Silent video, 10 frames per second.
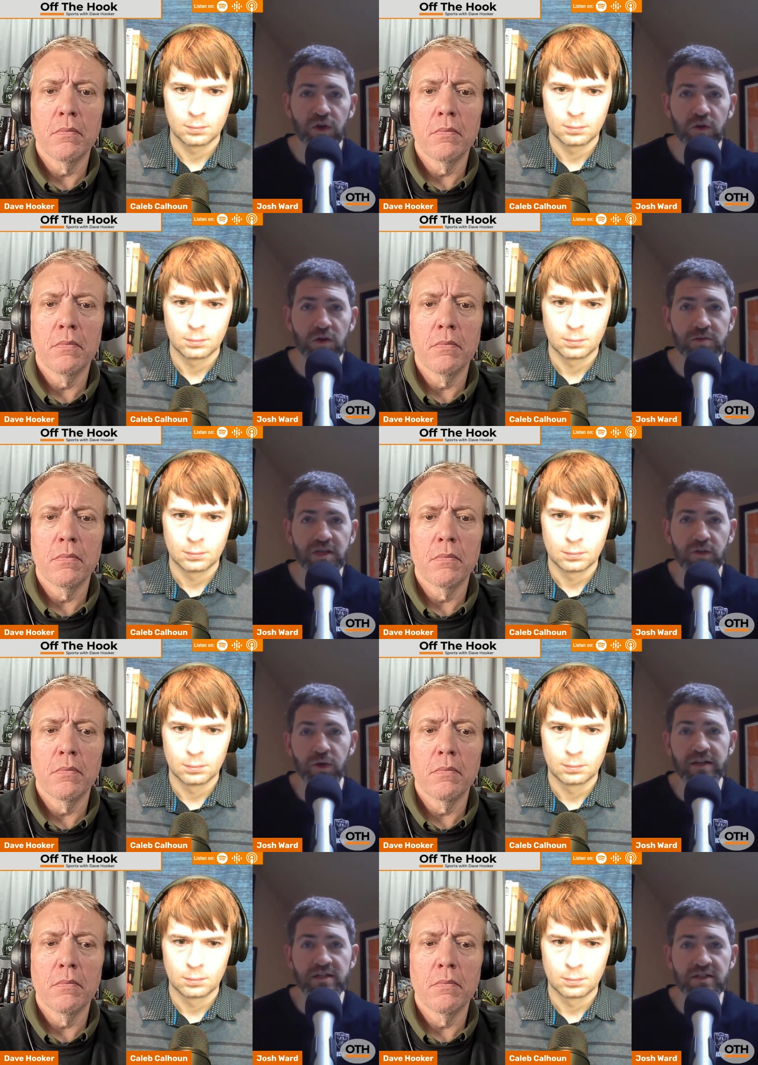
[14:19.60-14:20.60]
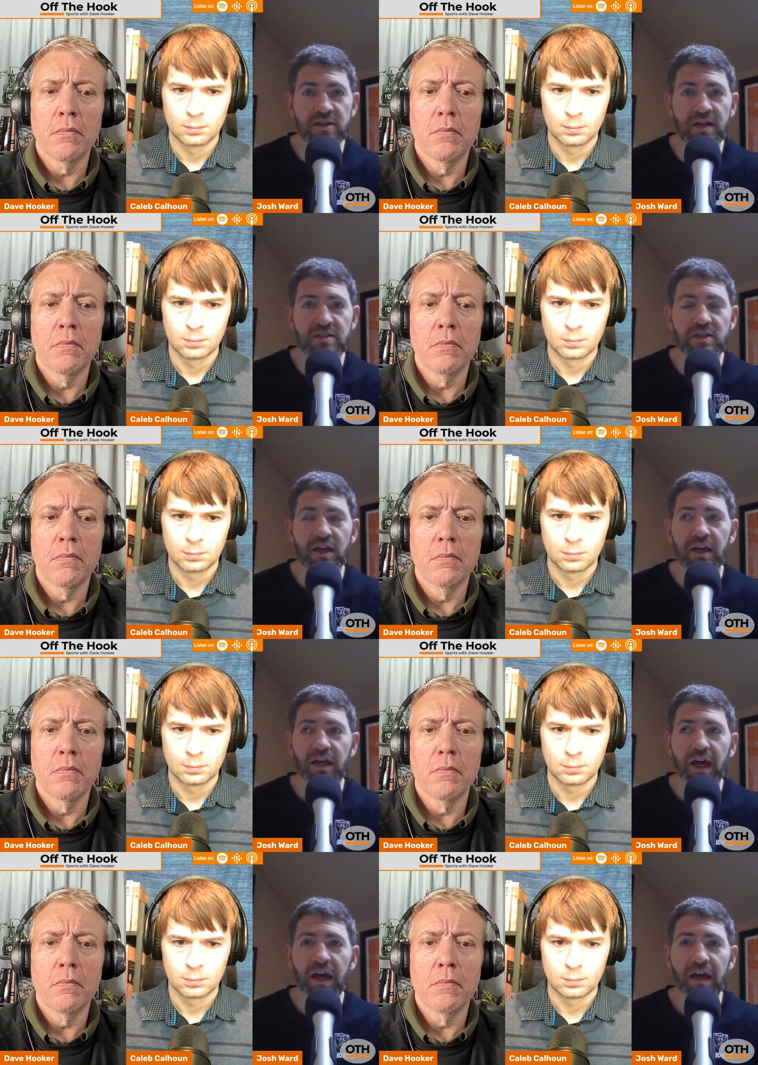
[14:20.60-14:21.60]
Speaker 1: at Oklahoma State who had success
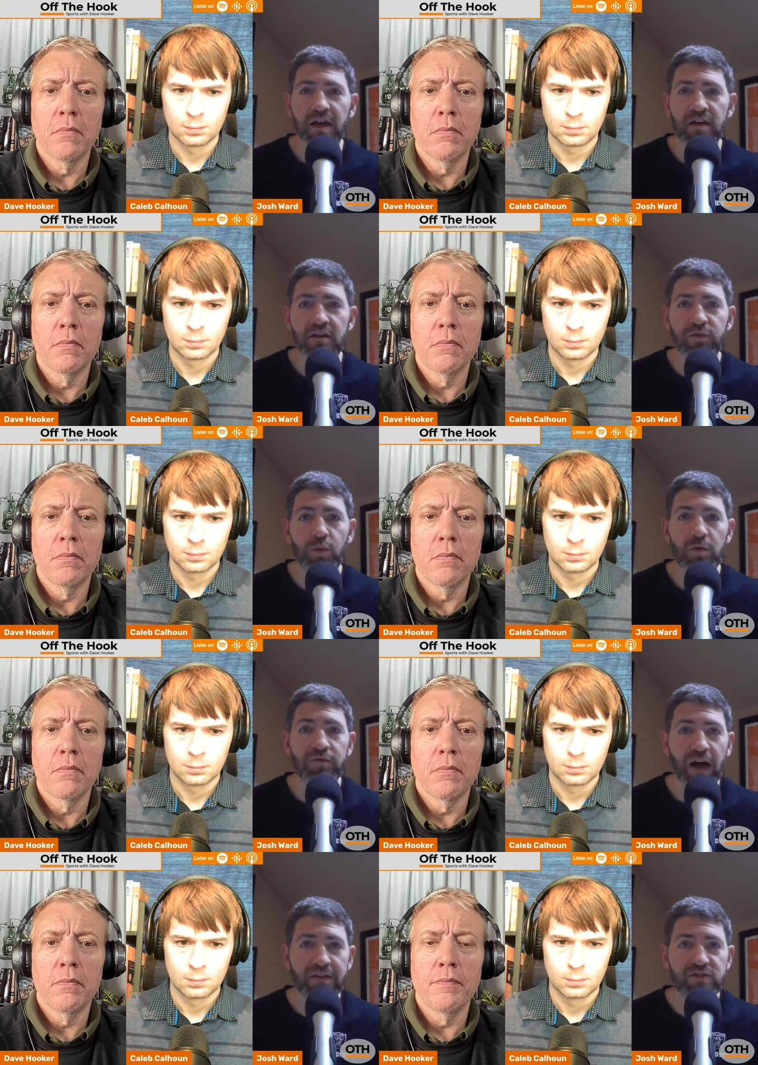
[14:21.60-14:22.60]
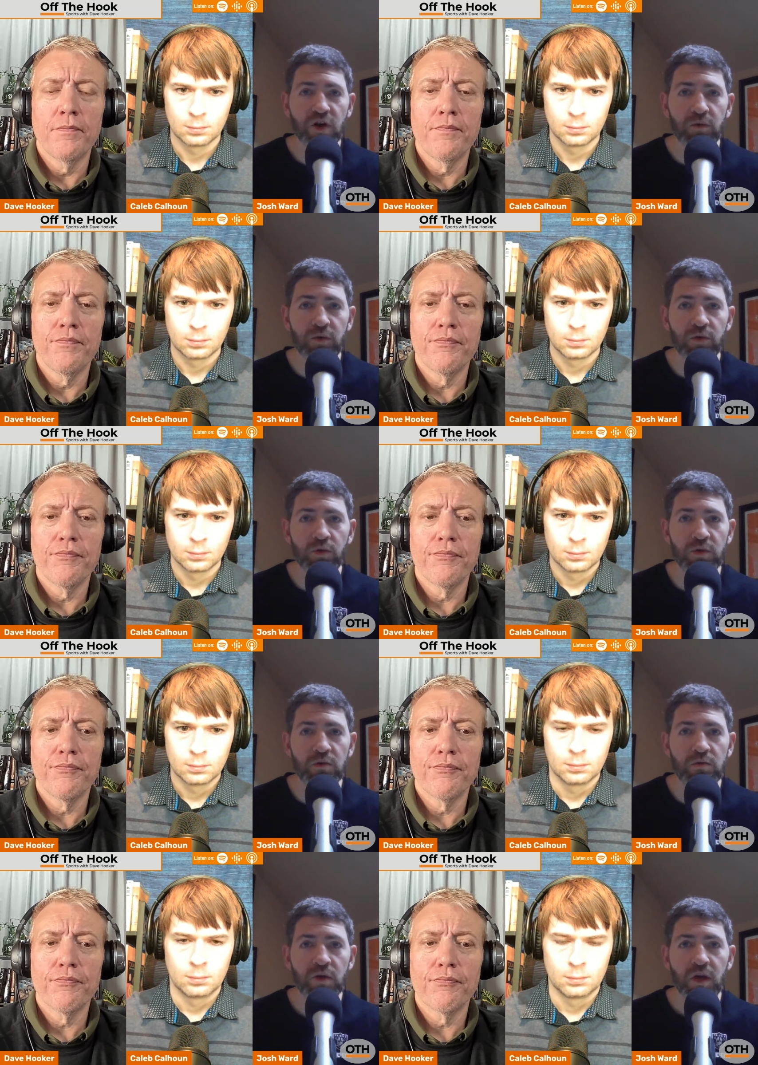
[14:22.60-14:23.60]
and a former five-star recruit
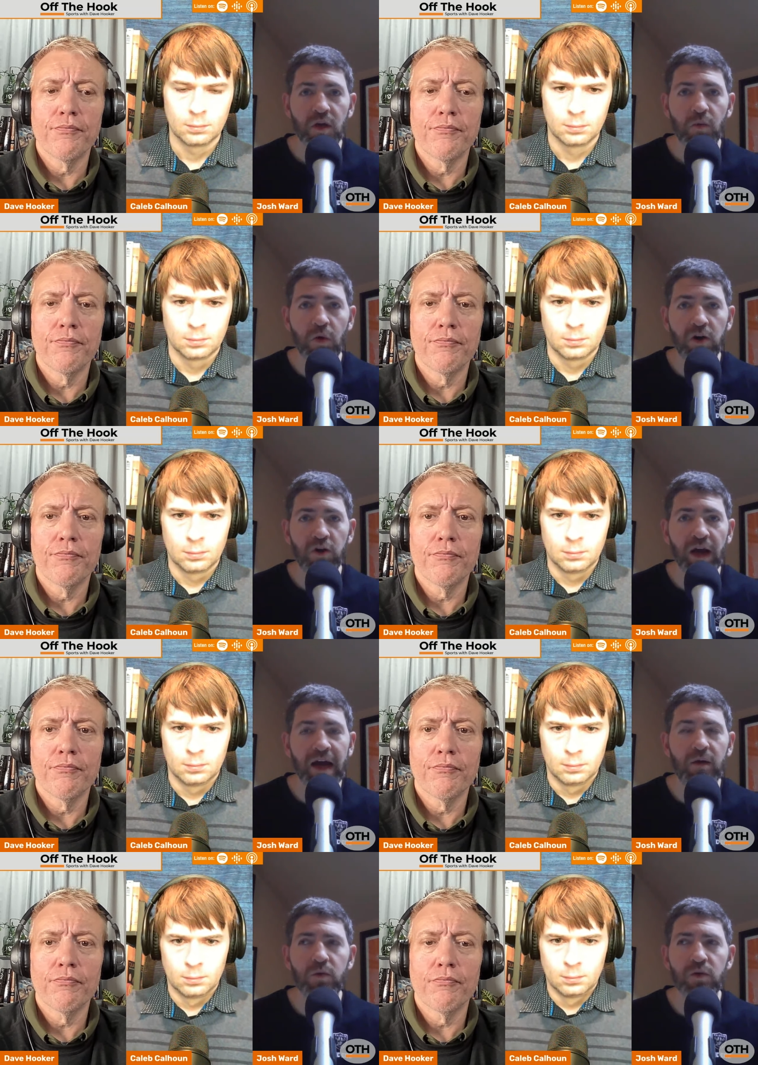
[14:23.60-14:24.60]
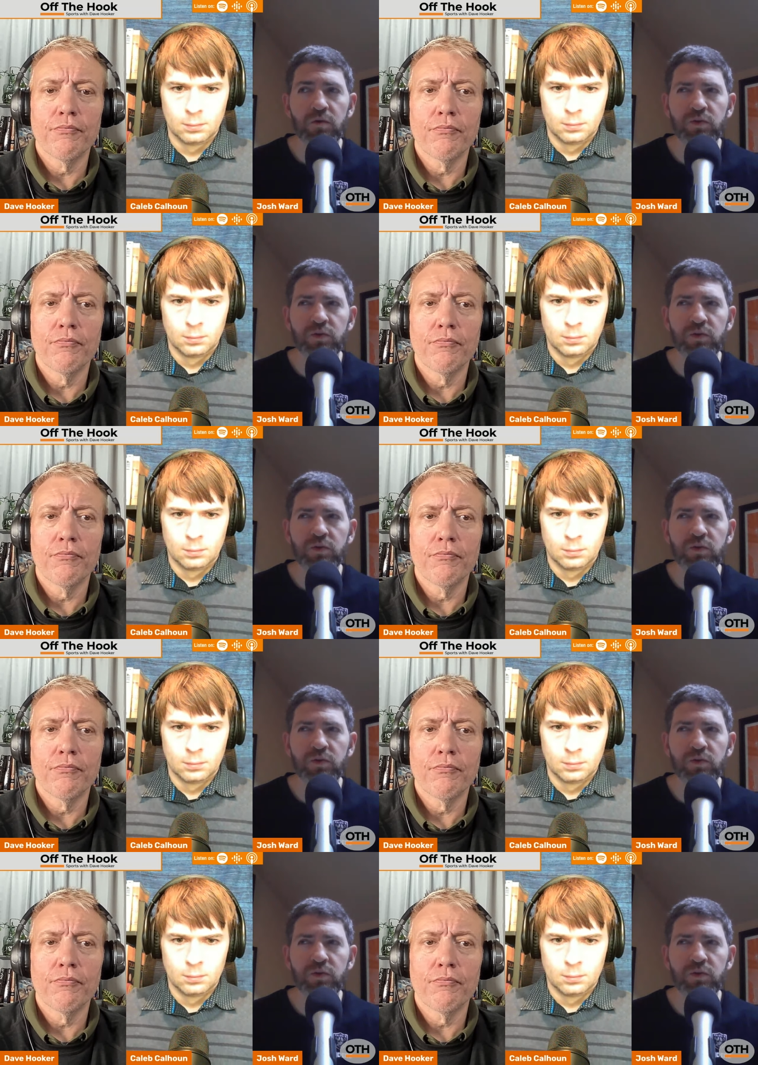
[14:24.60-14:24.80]
in Walker Howard.